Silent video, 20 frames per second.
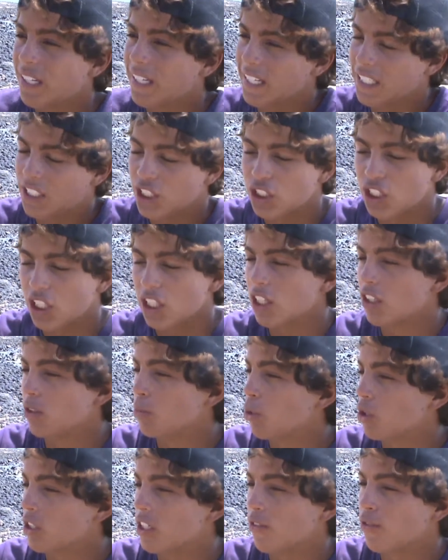It's just a little
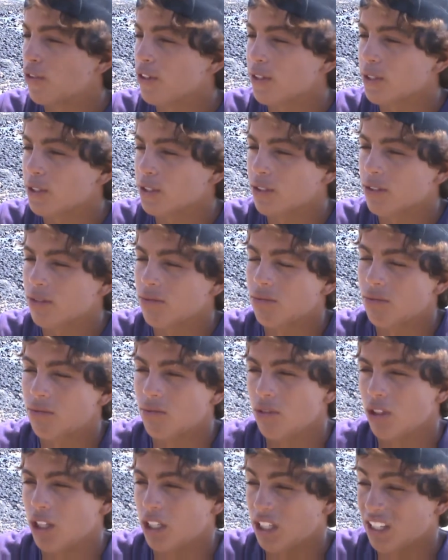more difficult
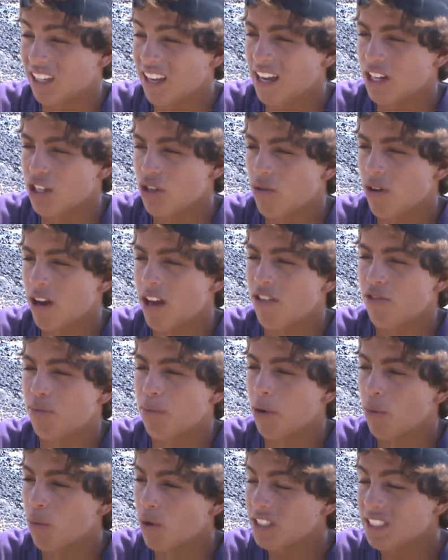to catch a wave,
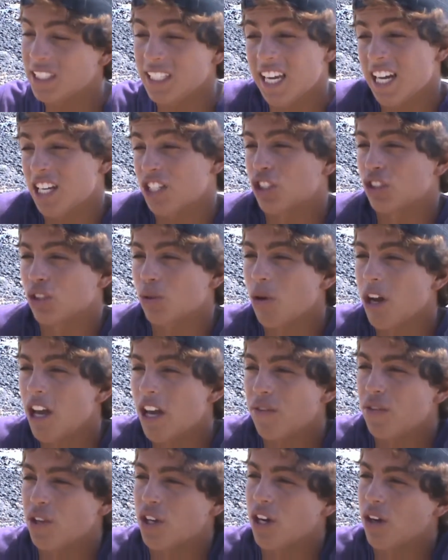but once he catches the
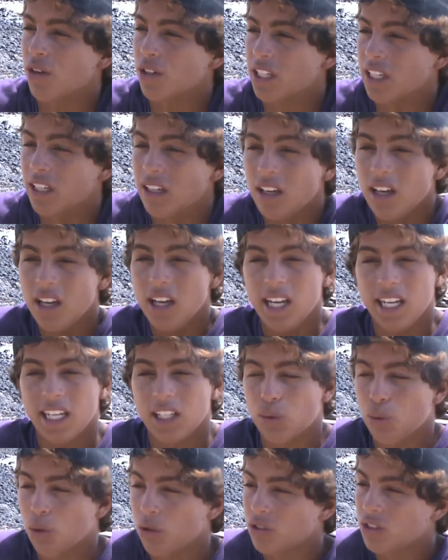wave, you know, he
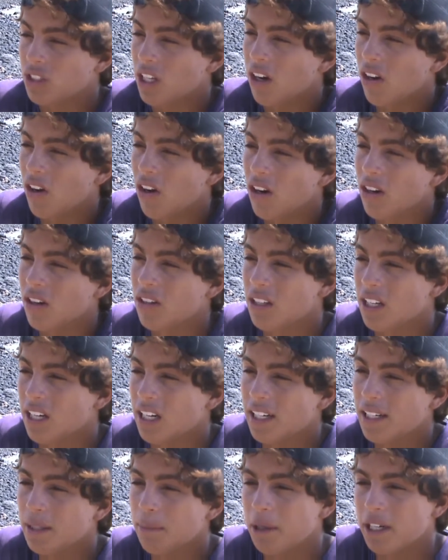throws down harder than
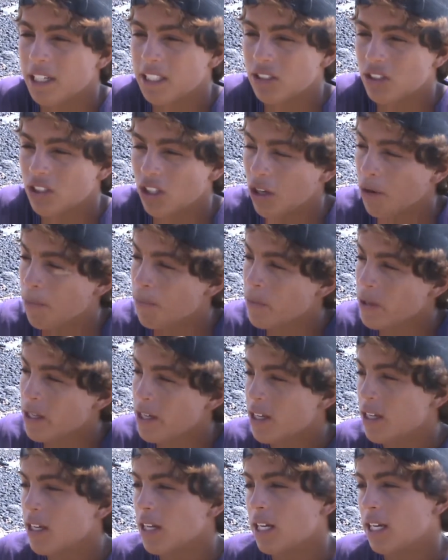anybody. So,
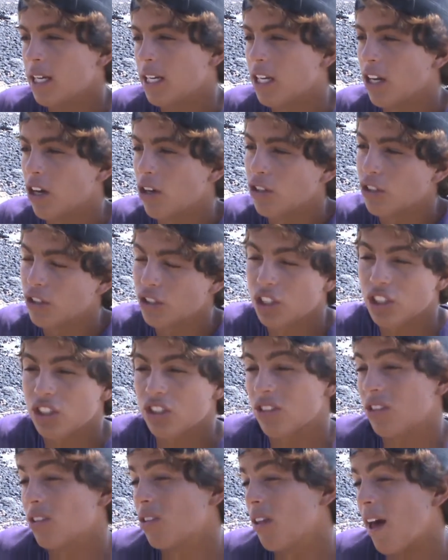you know, there's
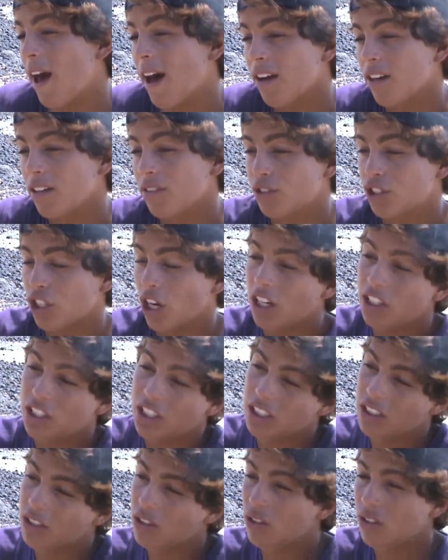just, out of Josh
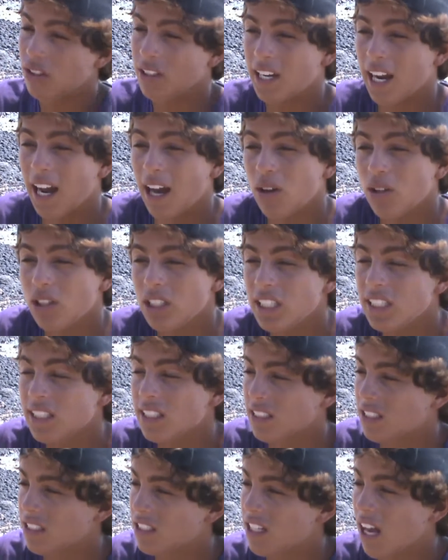Angulo and Cowley,
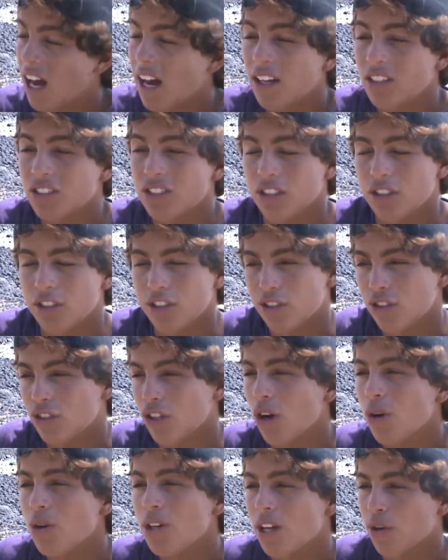the styles are
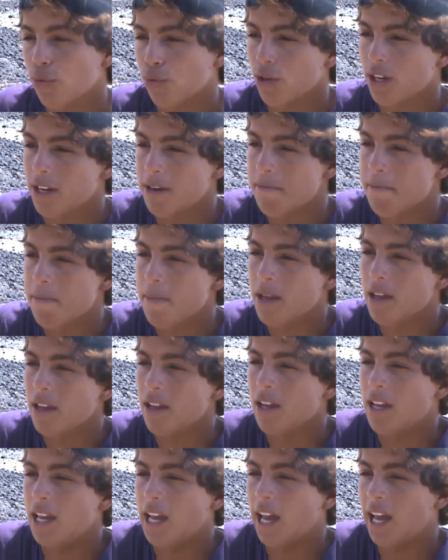so different,
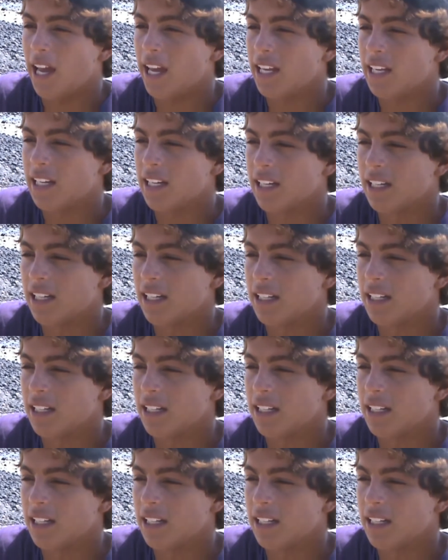and